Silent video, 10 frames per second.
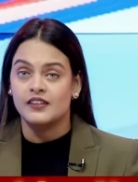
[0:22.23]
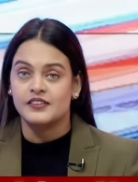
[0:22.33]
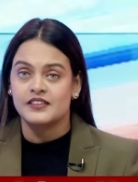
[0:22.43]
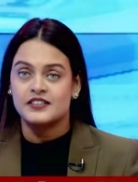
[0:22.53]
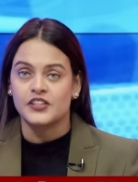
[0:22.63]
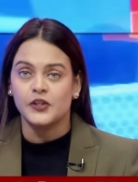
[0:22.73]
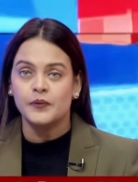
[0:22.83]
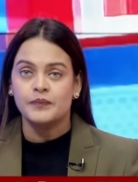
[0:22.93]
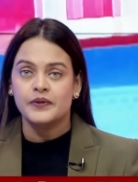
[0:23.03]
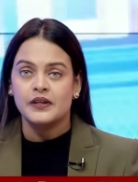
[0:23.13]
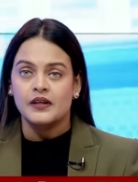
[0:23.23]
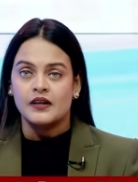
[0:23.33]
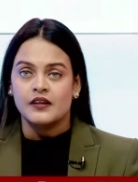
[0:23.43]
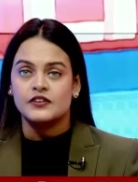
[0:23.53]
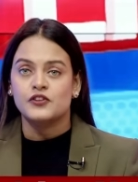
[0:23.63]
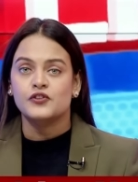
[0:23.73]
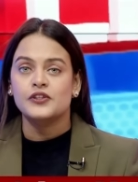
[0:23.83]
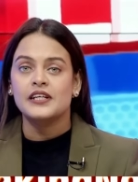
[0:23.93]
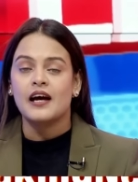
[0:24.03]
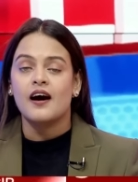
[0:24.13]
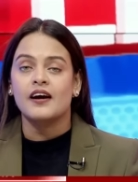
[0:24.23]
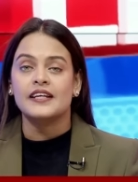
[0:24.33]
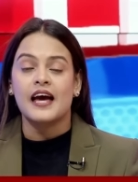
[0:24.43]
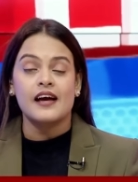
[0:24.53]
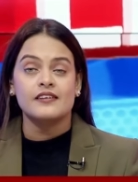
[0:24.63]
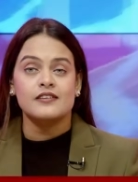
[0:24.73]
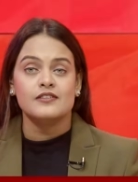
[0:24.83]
this year, the 3I Atlas